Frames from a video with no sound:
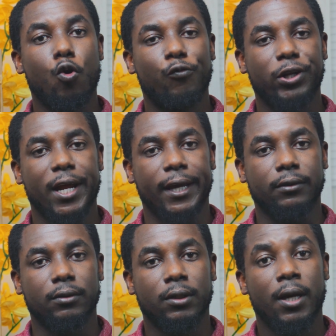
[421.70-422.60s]
overnight.
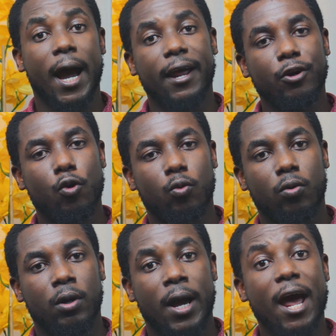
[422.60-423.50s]
I know
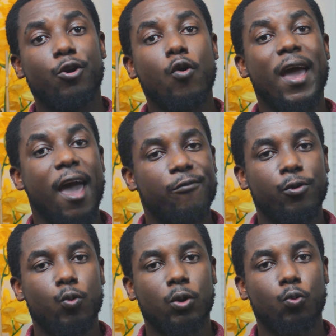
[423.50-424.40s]

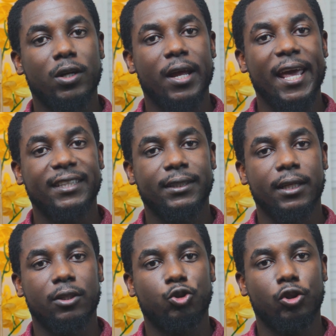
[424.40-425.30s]
everyone wants
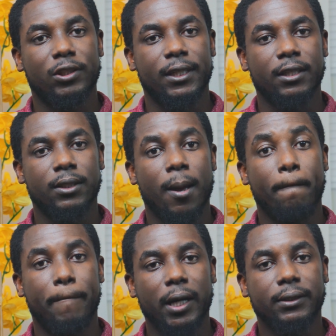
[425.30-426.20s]
instant success,
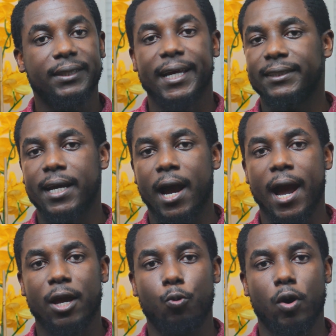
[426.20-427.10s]
but that's not how
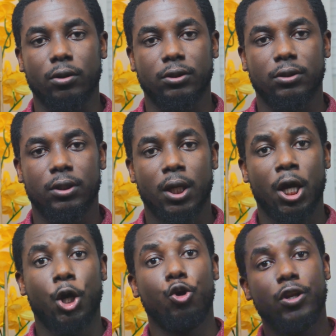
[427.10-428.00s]
it works.
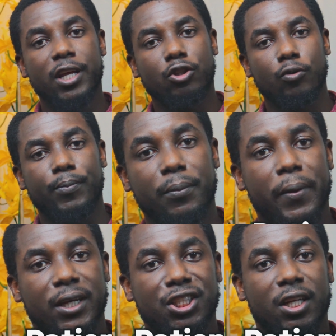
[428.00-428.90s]
You need to be
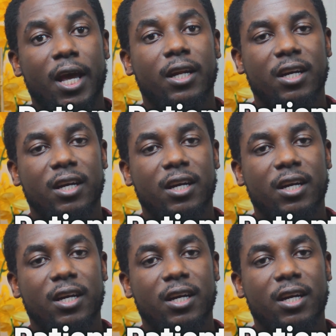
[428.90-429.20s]
patient and